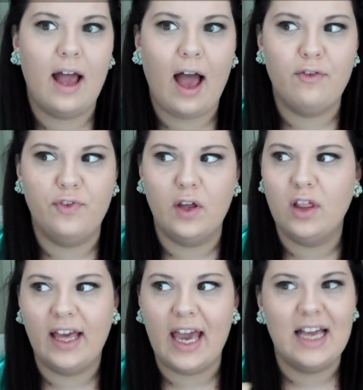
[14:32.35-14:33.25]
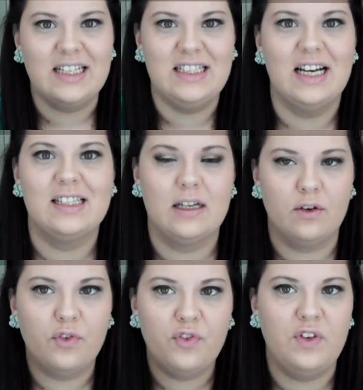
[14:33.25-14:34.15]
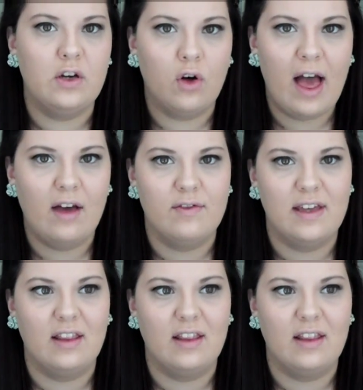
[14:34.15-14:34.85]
I feel like it doesn't feel heavy.